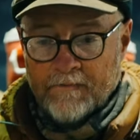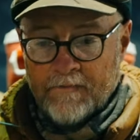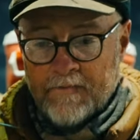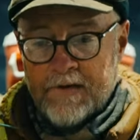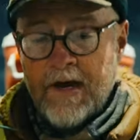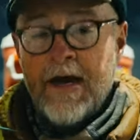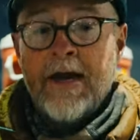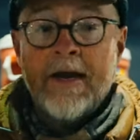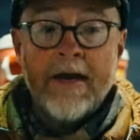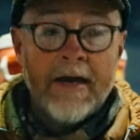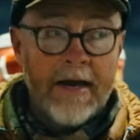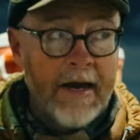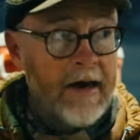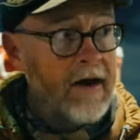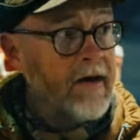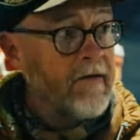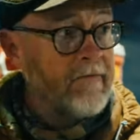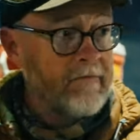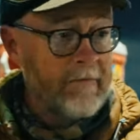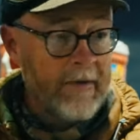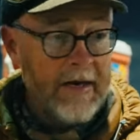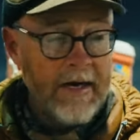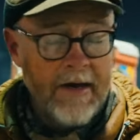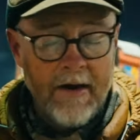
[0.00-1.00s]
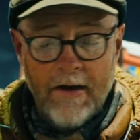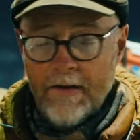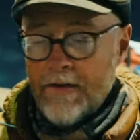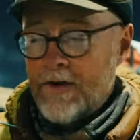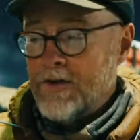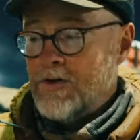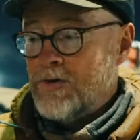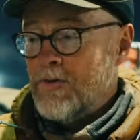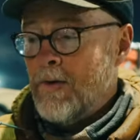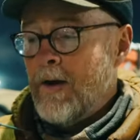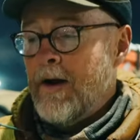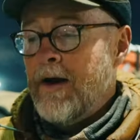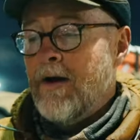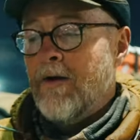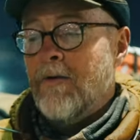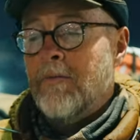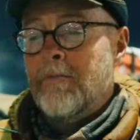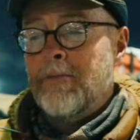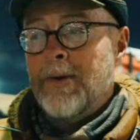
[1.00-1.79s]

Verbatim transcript: taken care of me on the trail,